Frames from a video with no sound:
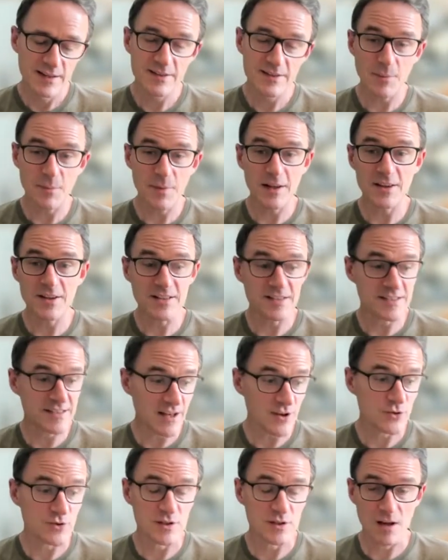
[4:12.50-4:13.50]
somebody that
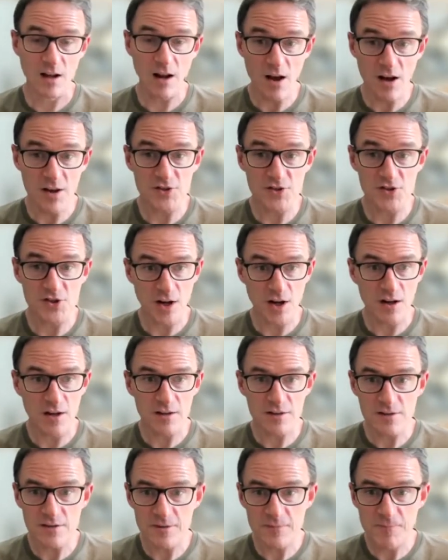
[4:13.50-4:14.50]
sells glass
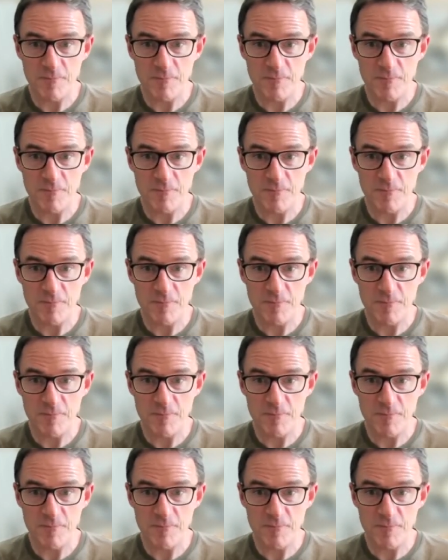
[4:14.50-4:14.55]
jars,